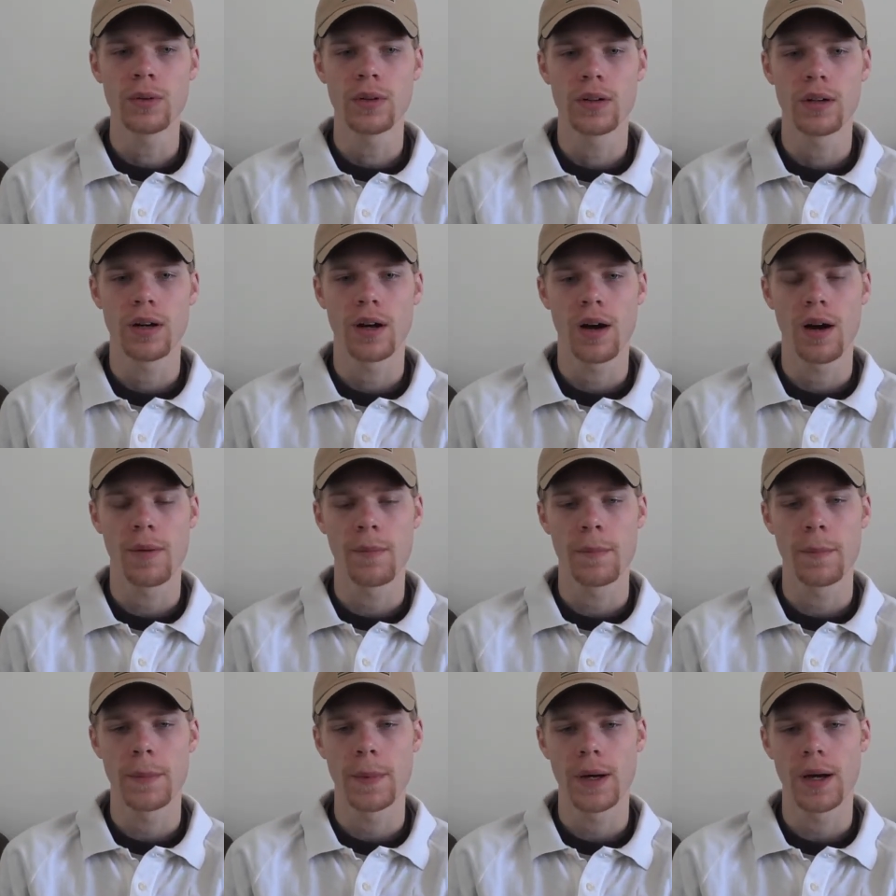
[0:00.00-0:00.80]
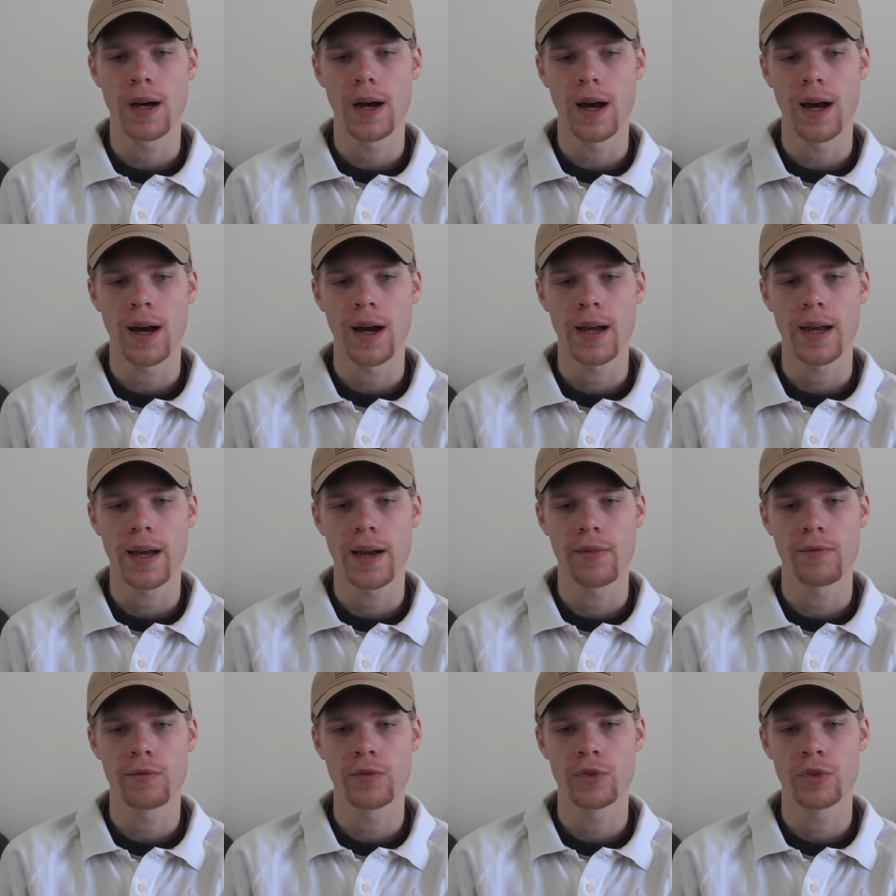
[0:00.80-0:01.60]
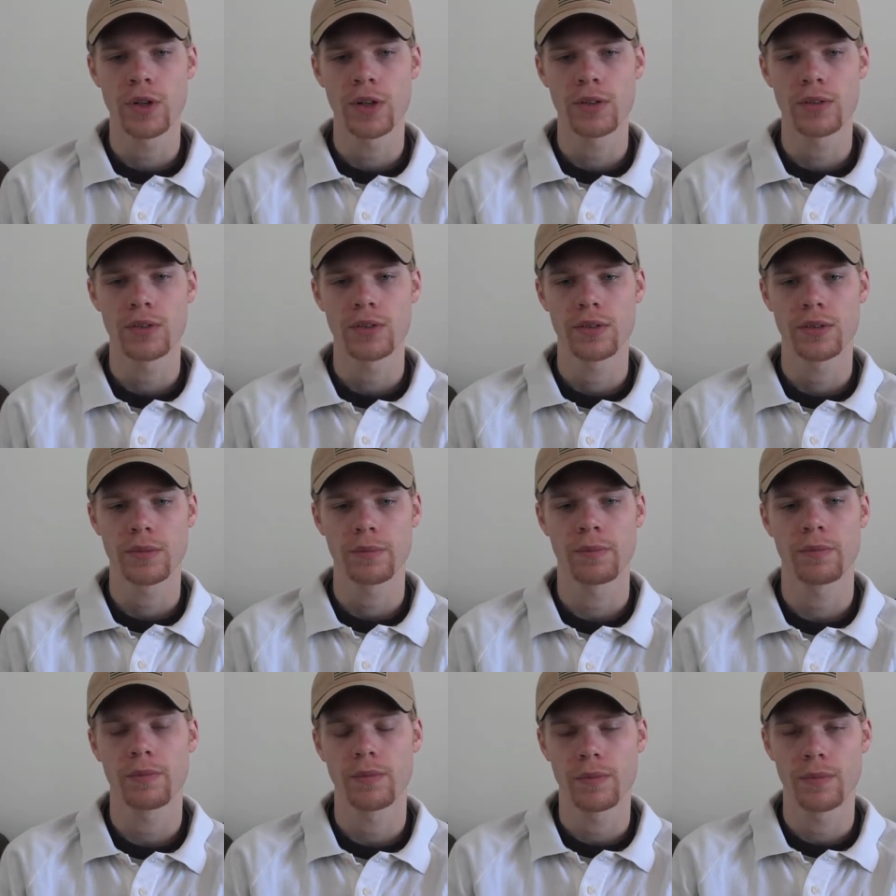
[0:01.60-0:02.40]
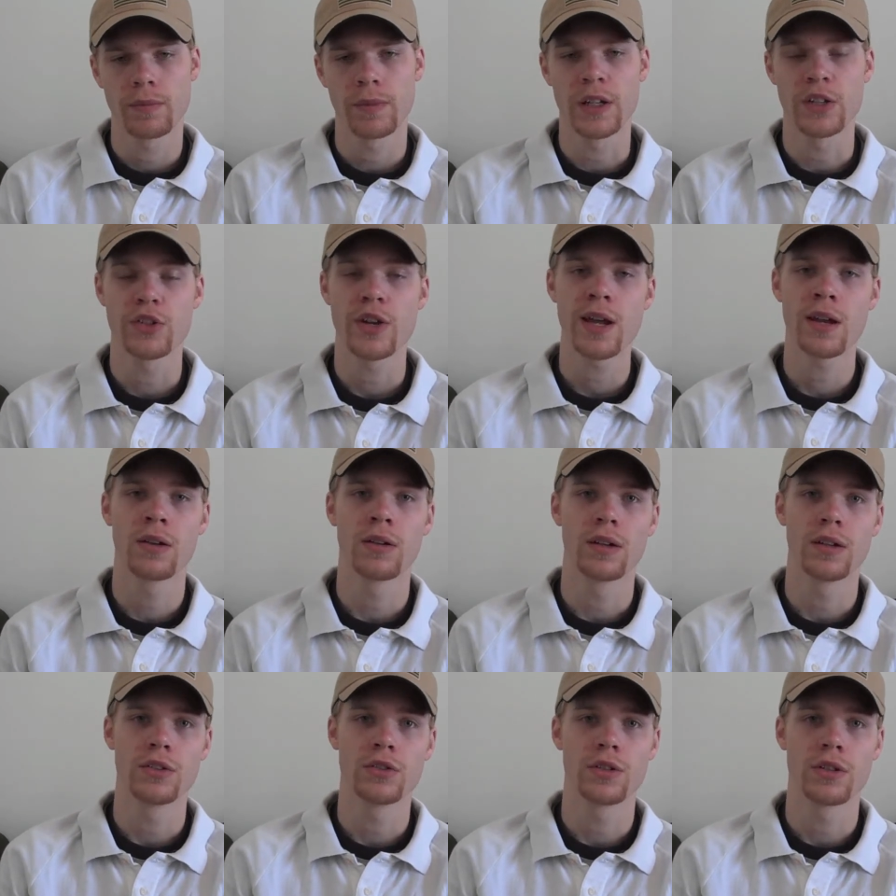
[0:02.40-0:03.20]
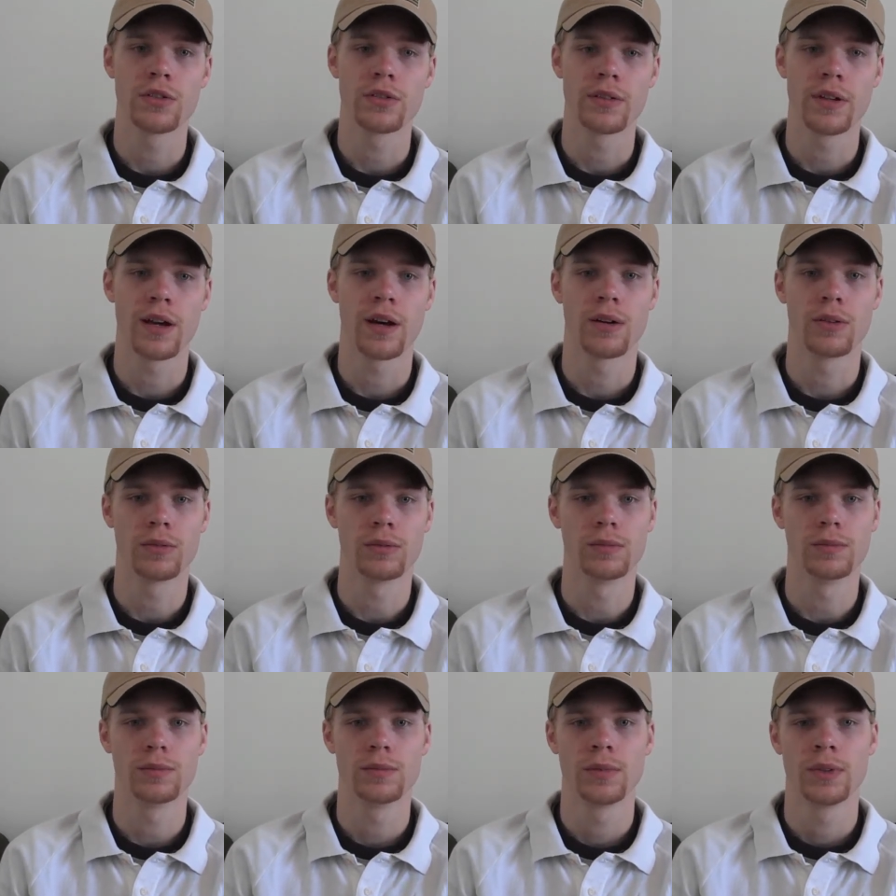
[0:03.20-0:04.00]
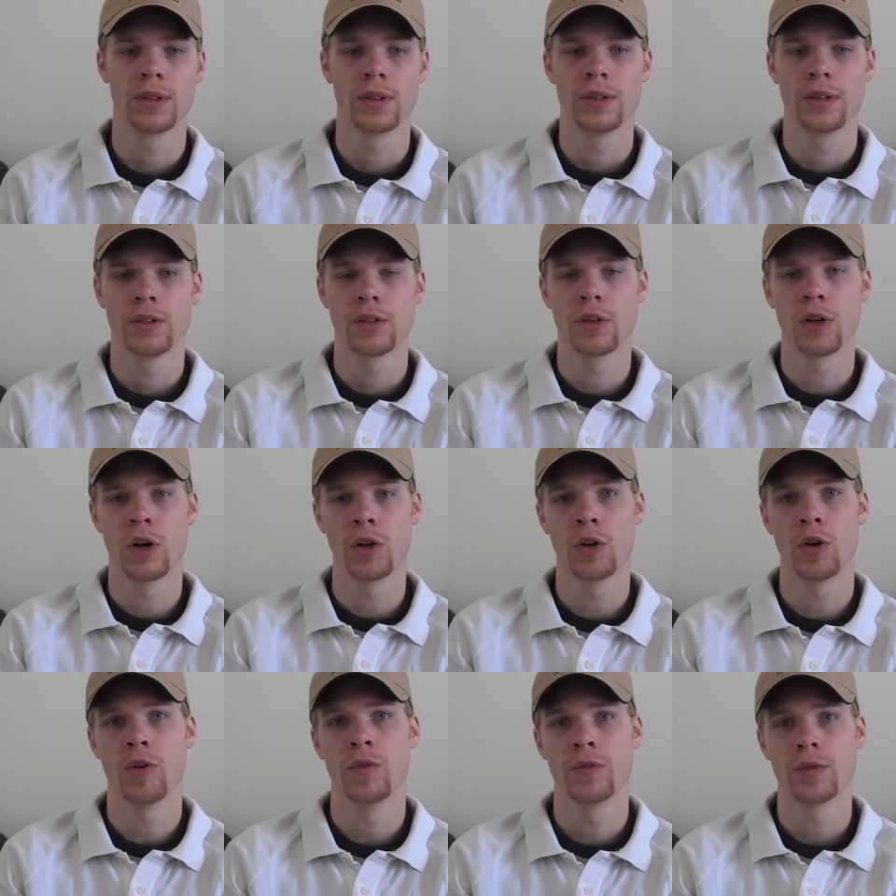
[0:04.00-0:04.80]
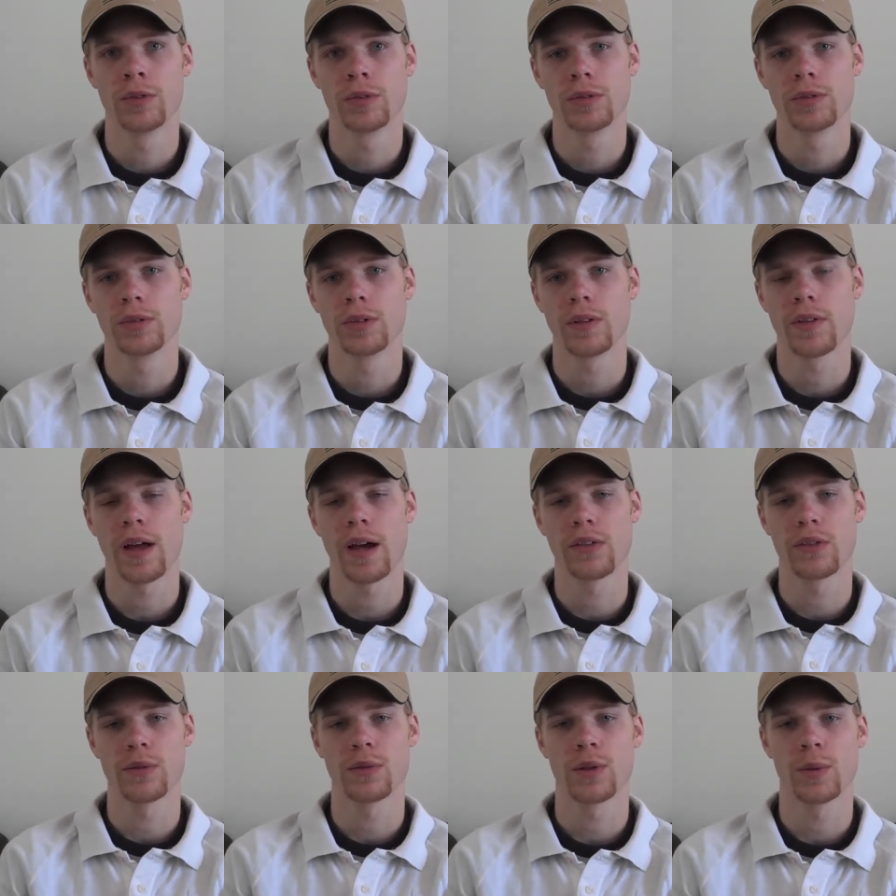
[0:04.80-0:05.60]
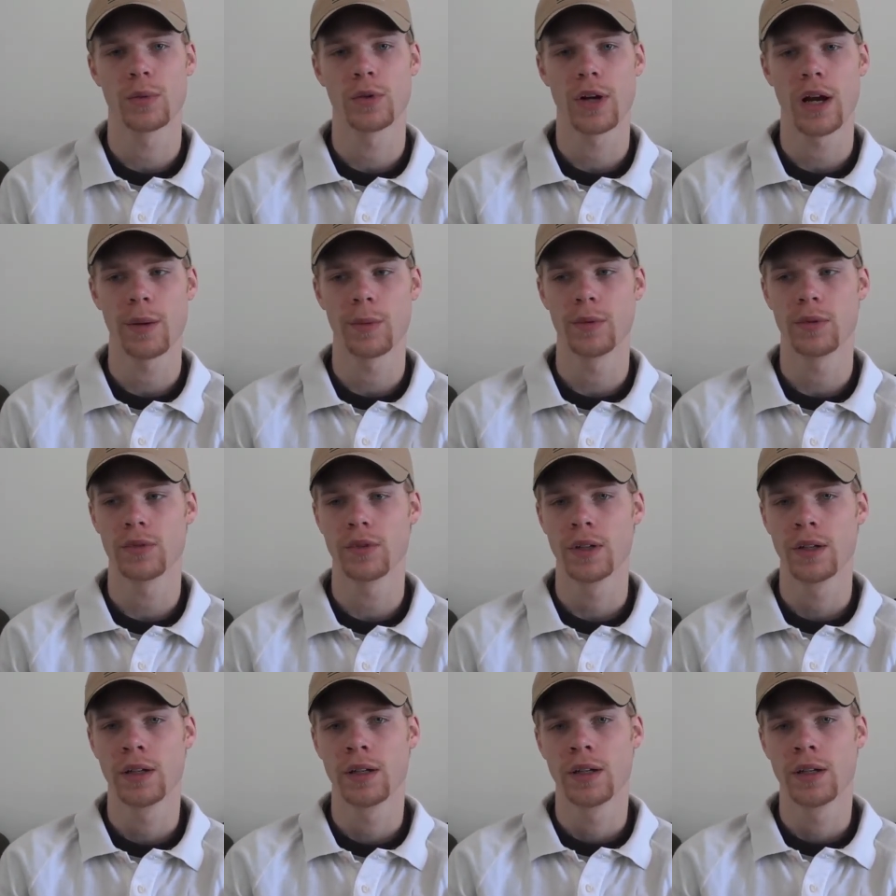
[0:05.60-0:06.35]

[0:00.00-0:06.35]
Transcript: Um, I have just, my channel has just now gone over a thousand subscribers.